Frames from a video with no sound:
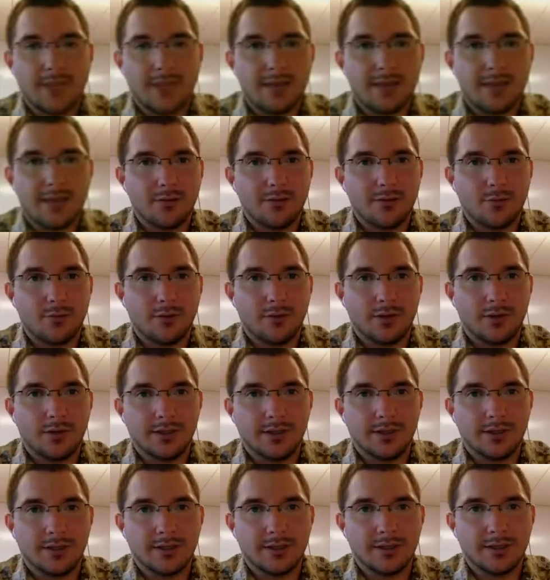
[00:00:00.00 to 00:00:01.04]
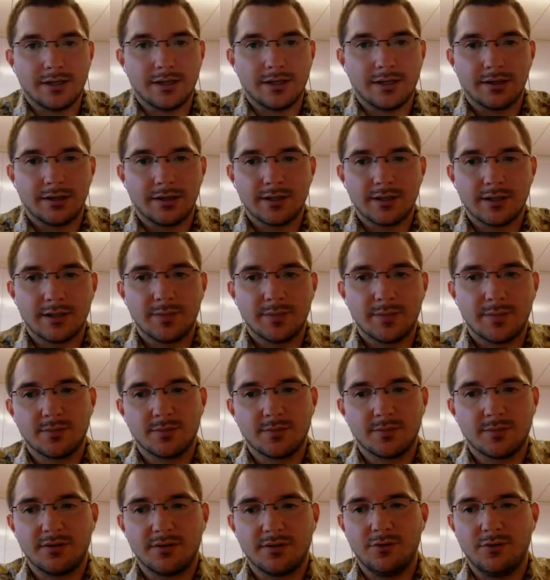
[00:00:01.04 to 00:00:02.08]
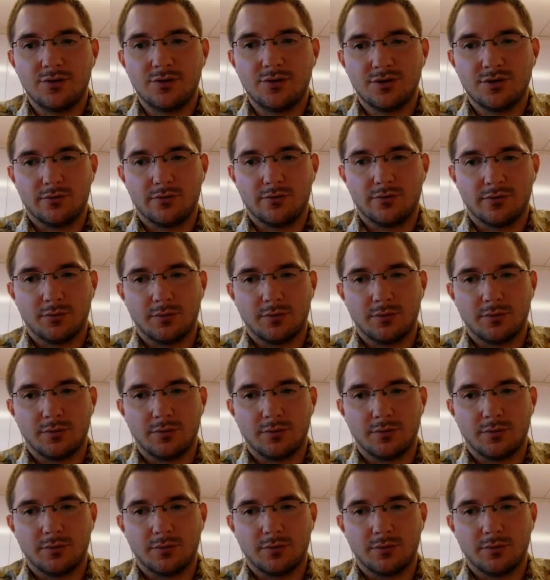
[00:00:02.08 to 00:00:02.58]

other one is has been some confusion over